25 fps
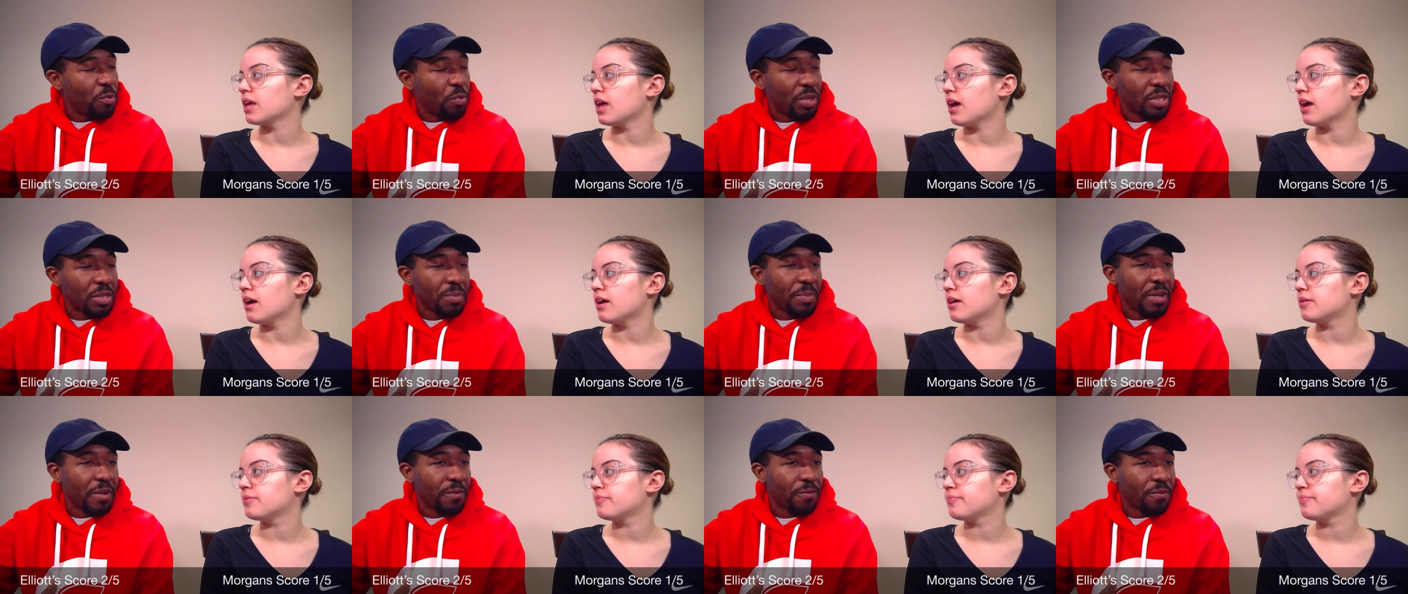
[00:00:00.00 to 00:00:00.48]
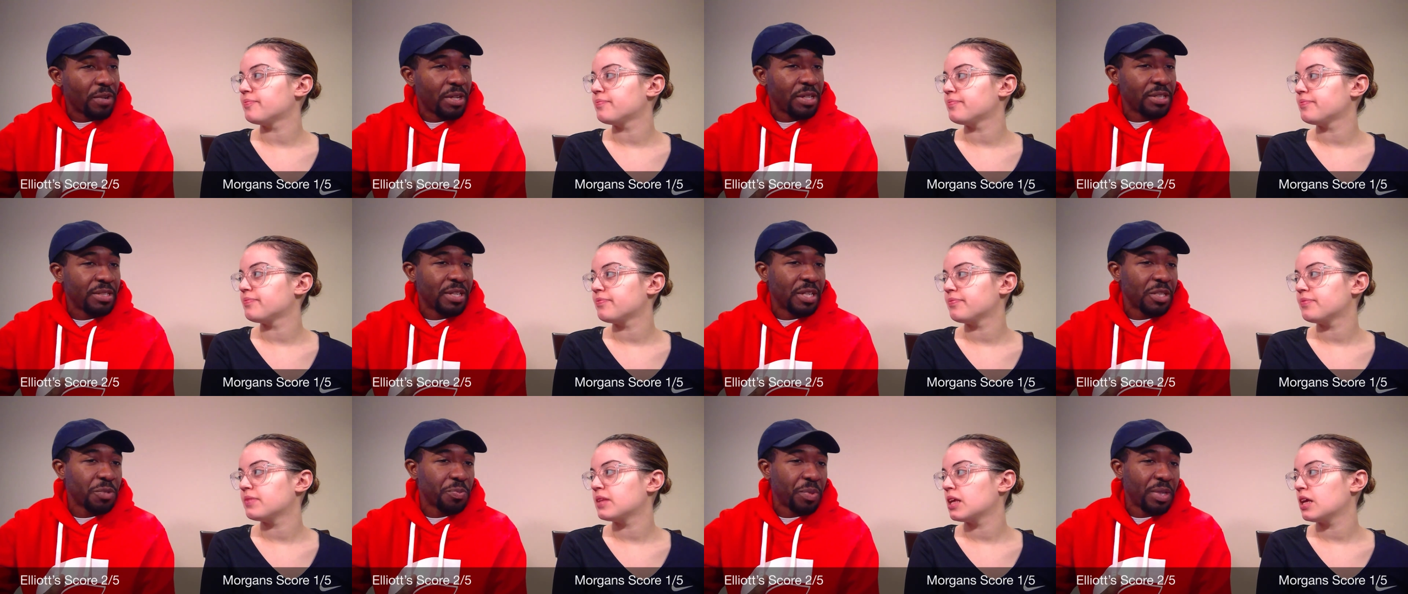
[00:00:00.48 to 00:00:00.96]
Speaker 1: yeah. want to make a
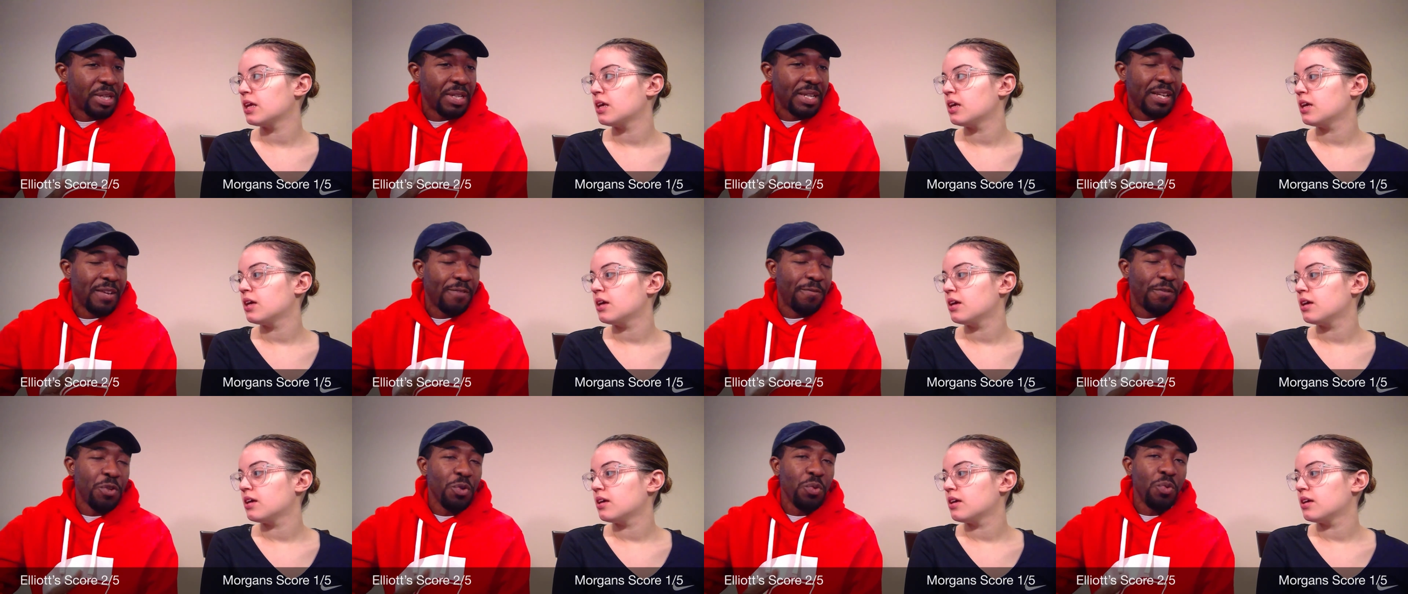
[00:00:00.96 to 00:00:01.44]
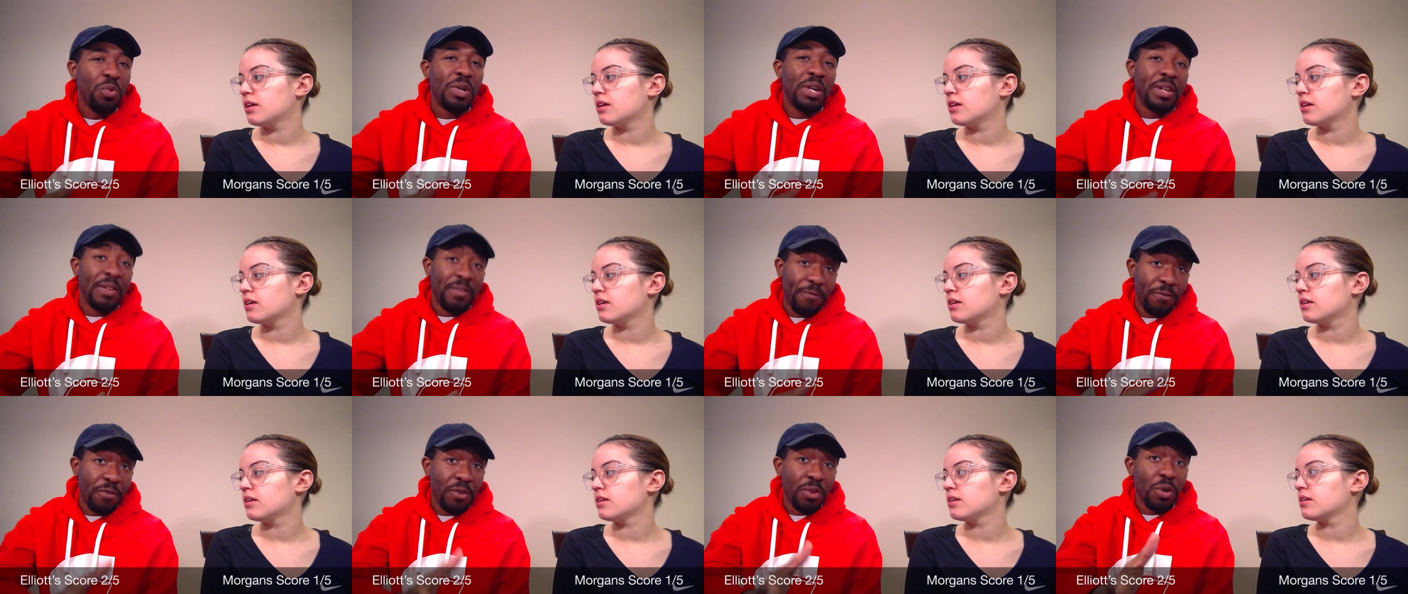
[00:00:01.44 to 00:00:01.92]
franchise, but if
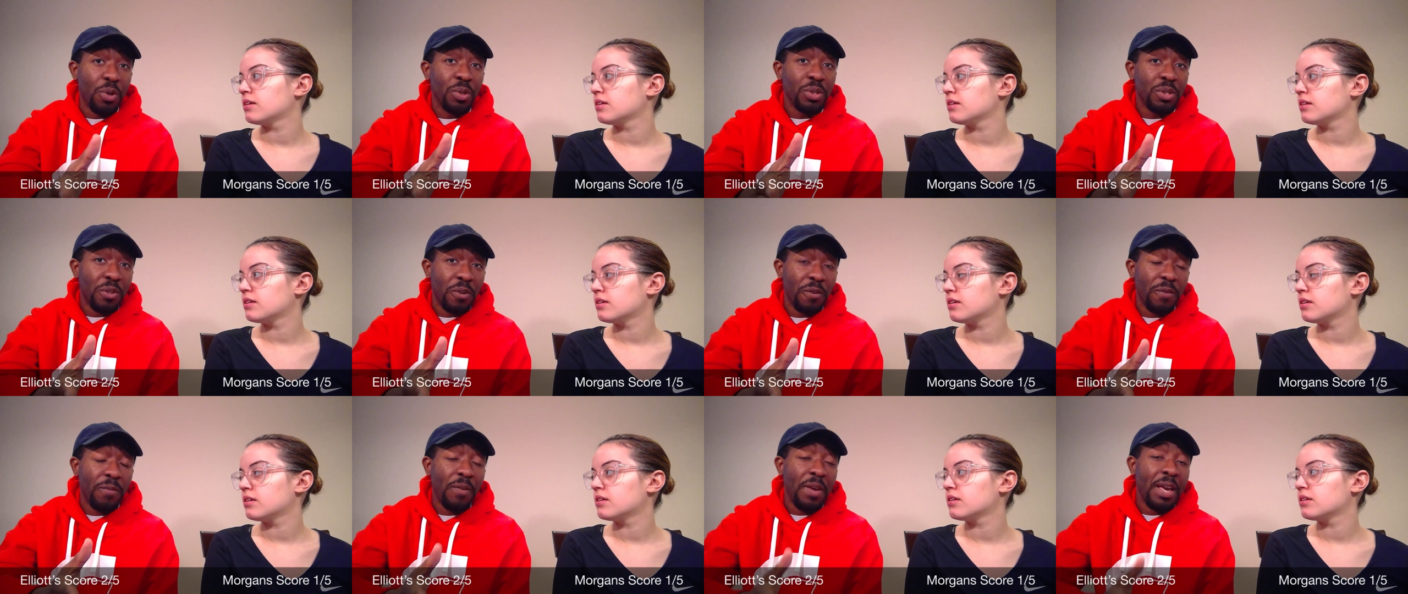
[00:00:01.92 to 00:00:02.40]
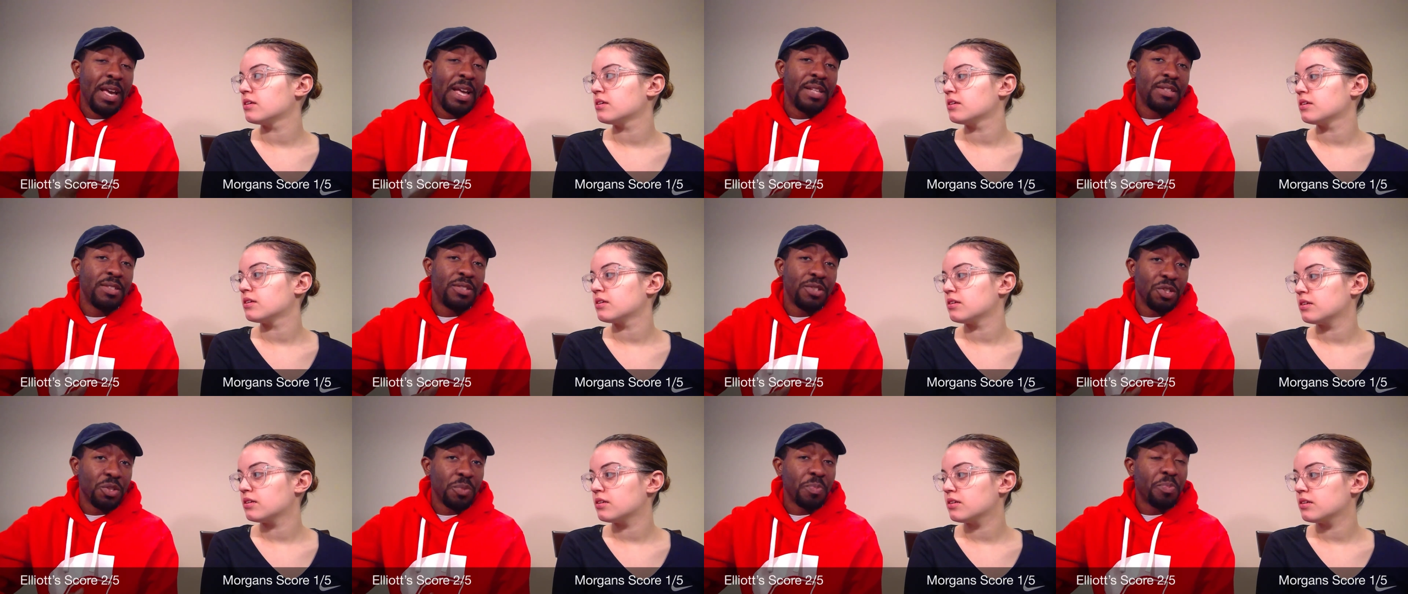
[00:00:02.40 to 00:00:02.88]
you for those that are
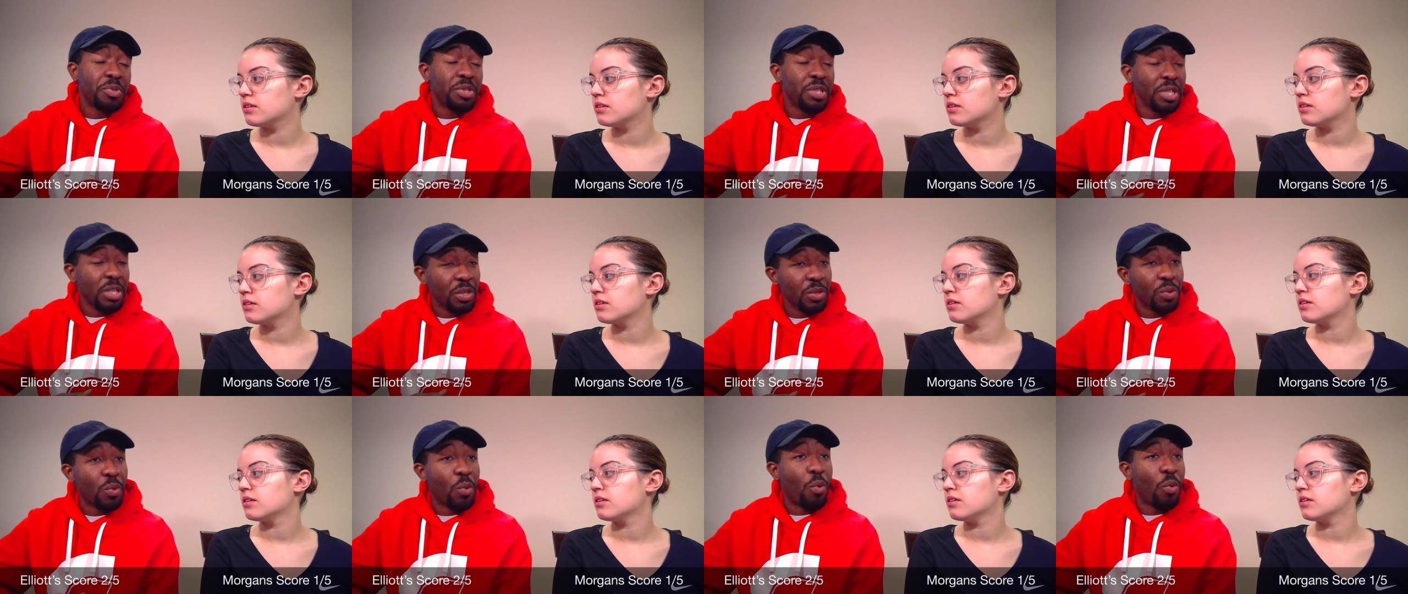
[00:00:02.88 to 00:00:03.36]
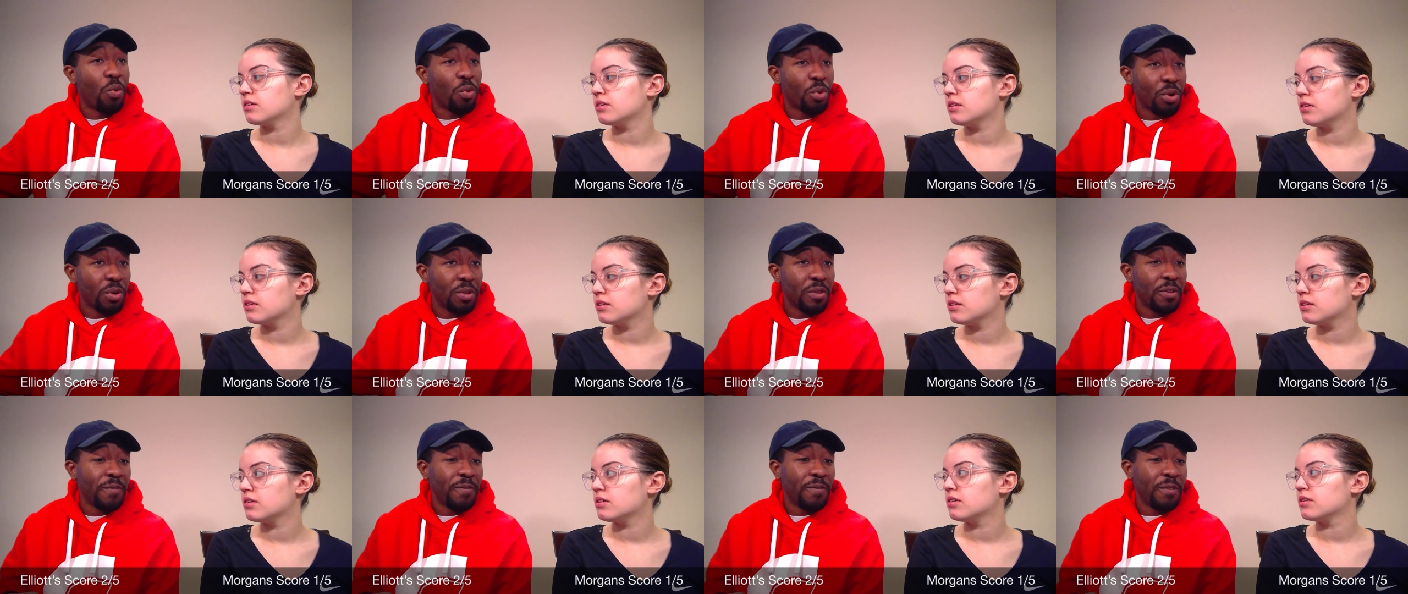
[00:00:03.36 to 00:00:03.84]
fans, there's a particular
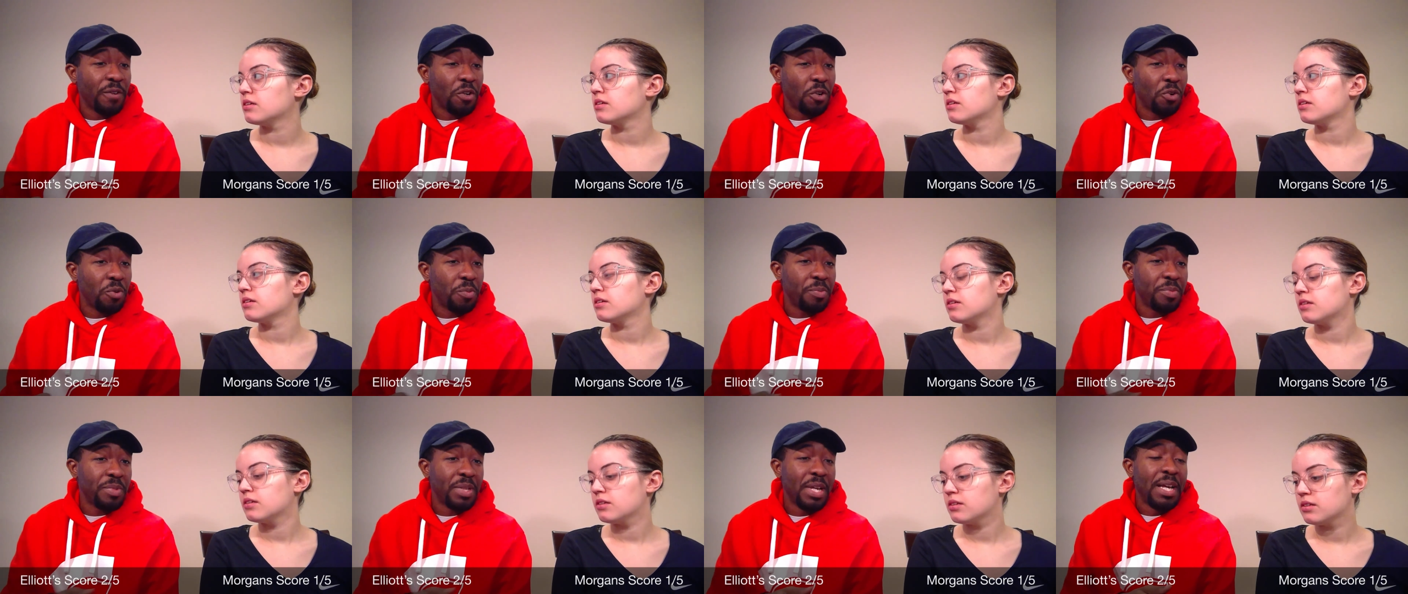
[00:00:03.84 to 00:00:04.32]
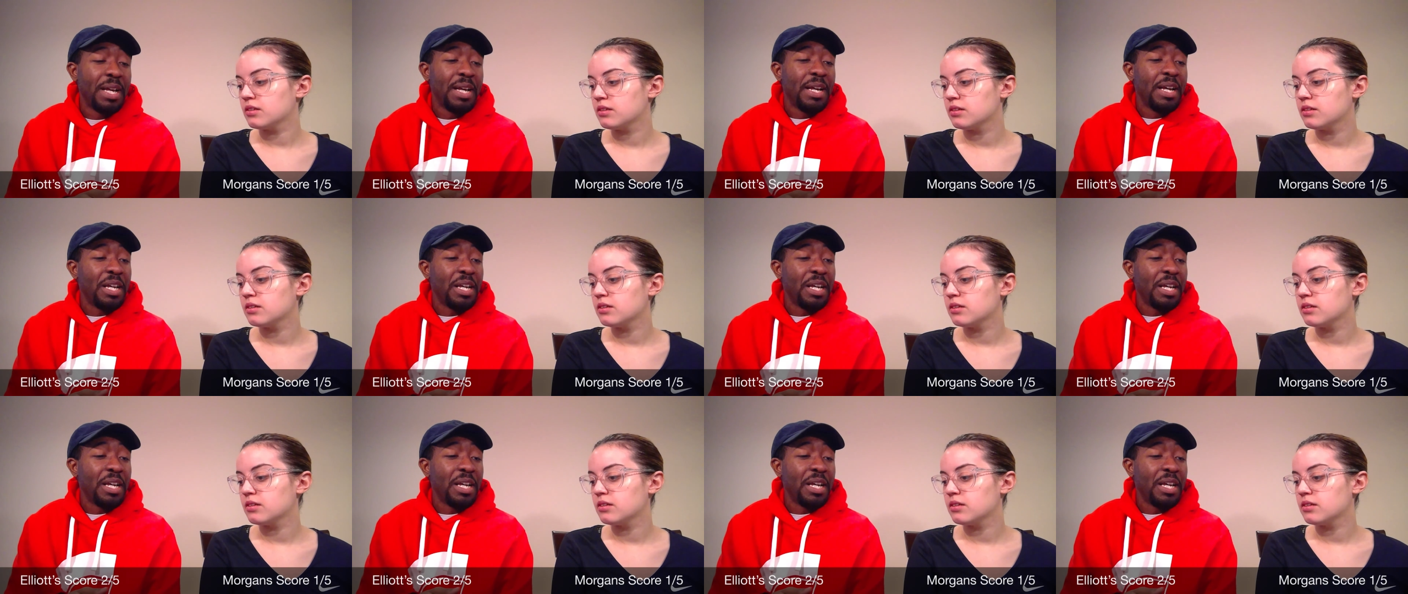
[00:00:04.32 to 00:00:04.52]
order of the film.